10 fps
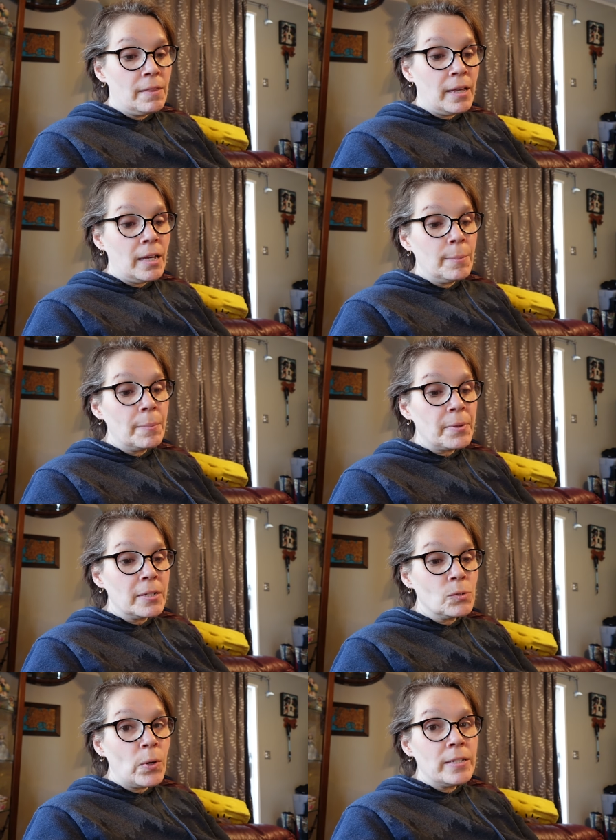They come up
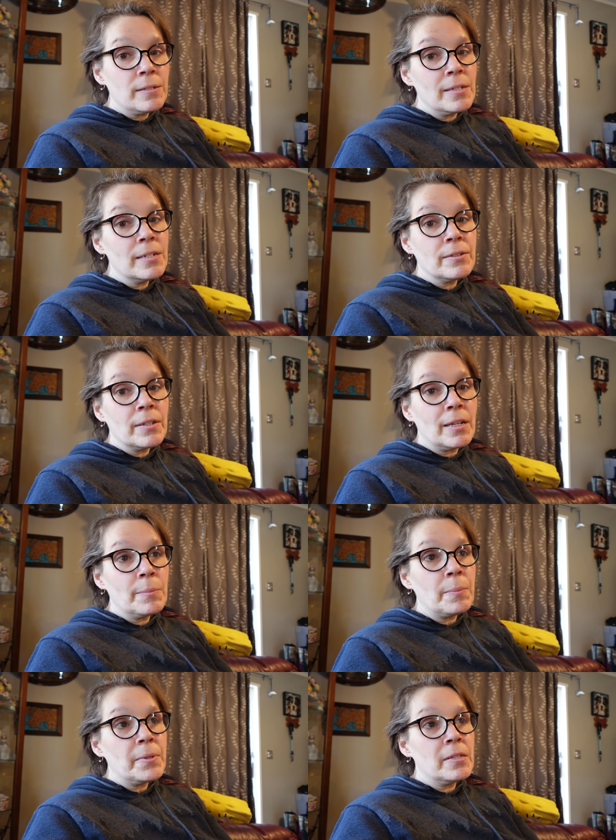like twice a year. They come
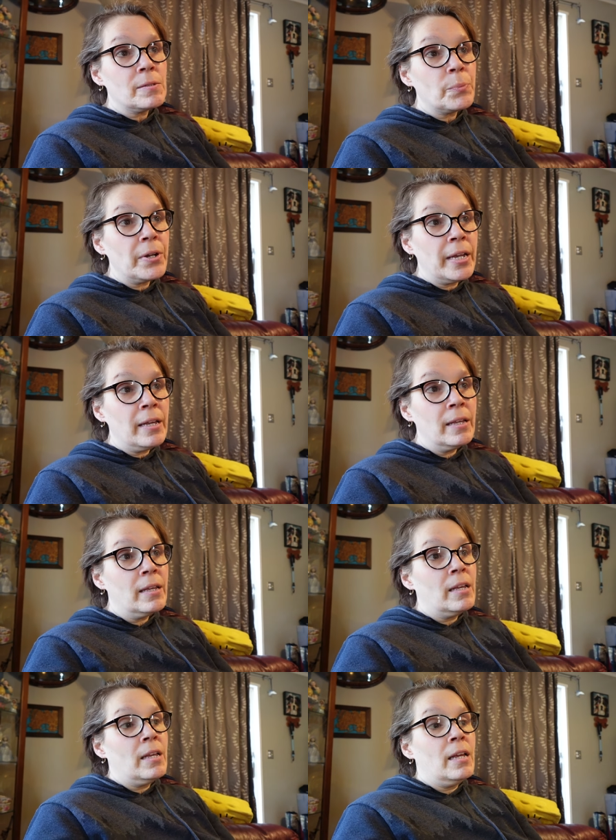up in the spring
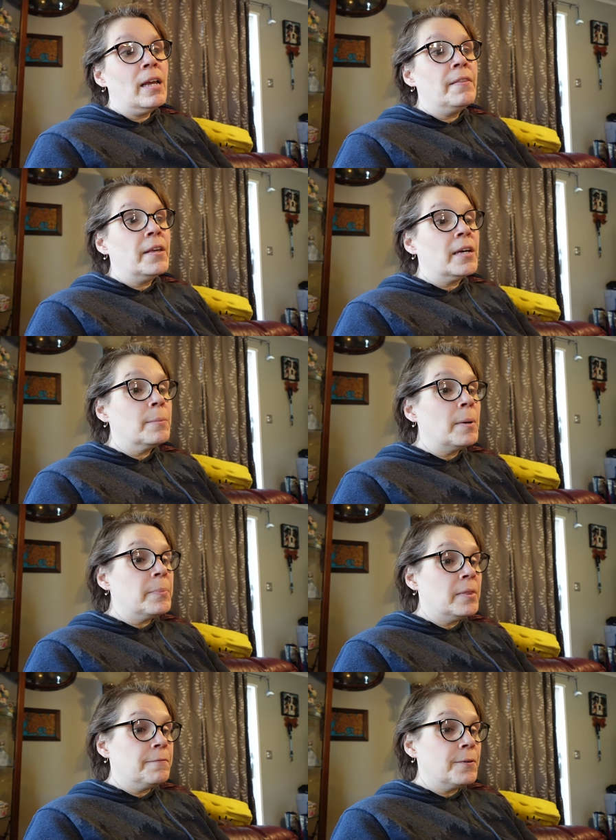and they come up
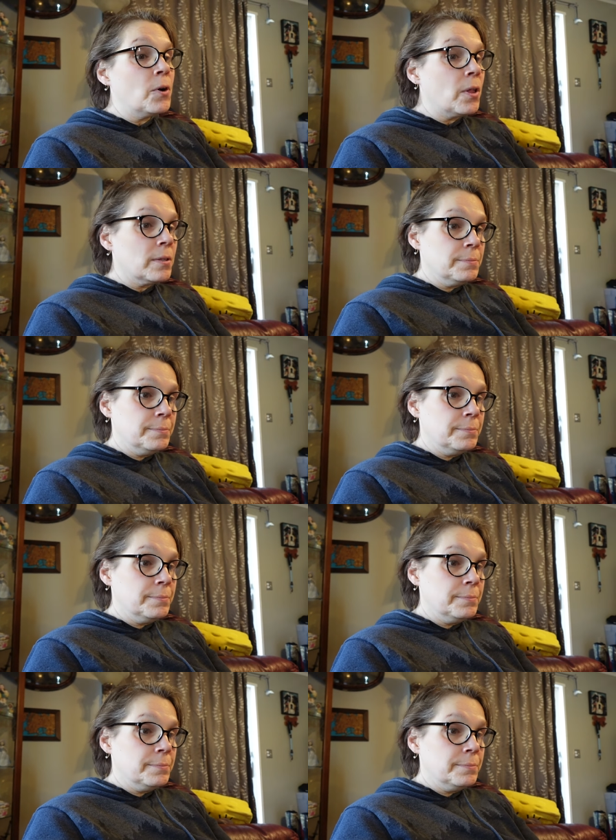in the fall.